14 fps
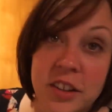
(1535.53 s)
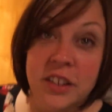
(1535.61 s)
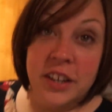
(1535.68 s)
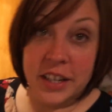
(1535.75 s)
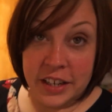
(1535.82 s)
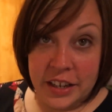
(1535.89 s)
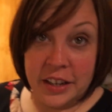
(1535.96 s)

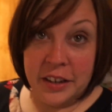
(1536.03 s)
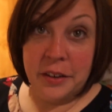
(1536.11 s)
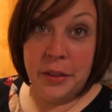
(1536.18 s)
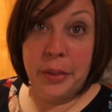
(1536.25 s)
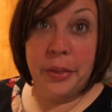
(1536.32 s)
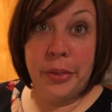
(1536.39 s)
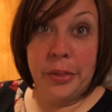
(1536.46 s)
licking
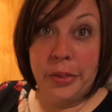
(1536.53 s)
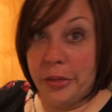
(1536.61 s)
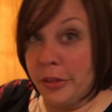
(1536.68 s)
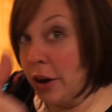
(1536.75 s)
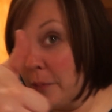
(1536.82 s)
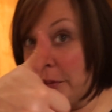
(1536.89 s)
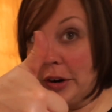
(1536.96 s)

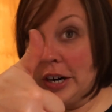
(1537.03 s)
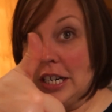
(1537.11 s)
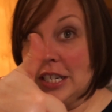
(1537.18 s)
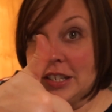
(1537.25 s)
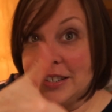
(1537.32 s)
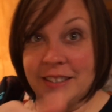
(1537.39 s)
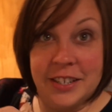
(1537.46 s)
thumb
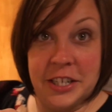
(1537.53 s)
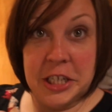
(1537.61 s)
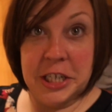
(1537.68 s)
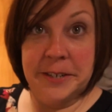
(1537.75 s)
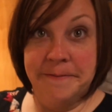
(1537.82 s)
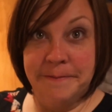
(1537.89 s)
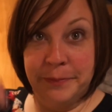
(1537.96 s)
raising
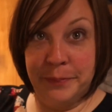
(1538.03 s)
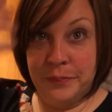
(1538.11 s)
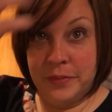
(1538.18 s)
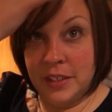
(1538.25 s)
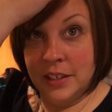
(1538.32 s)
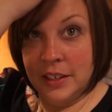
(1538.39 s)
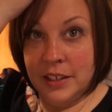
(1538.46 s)
good.
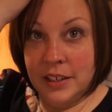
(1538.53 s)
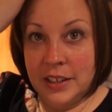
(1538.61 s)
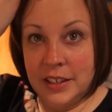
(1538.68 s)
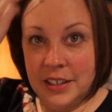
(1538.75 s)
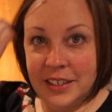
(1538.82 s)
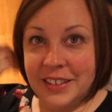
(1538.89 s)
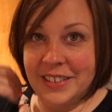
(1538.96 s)
Mm
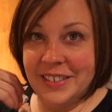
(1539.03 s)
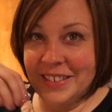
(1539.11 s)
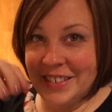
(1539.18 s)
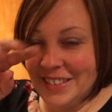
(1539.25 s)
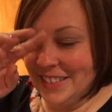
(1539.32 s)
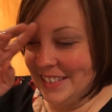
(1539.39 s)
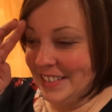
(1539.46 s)

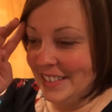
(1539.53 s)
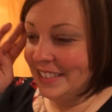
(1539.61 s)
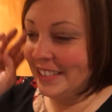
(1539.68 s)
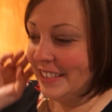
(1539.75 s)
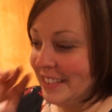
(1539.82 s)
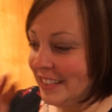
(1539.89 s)
hmm